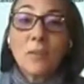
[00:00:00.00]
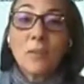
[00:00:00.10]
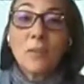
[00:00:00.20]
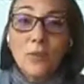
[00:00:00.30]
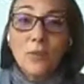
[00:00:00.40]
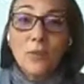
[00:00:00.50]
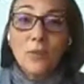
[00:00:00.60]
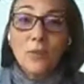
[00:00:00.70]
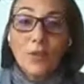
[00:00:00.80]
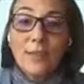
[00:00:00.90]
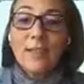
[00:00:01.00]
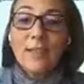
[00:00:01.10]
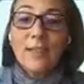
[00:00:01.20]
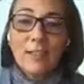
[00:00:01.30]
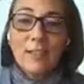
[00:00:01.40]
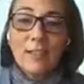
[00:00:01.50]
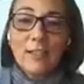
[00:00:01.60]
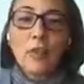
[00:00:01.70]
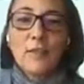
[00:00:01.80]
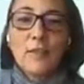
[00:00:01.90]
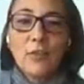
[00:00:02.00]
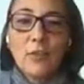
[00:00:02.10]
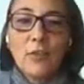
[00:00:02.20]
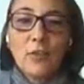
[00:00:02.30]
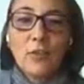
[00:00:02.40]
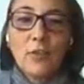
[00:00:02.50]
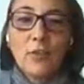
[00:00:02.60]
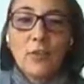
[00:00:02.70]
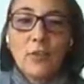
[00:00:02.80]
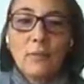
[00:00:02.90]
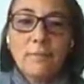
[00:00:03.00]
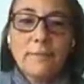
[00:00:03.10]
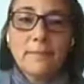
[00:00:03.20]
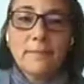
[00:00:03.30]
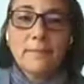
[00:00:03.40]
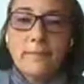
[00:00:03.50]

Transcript: and the impact is much less in the organization.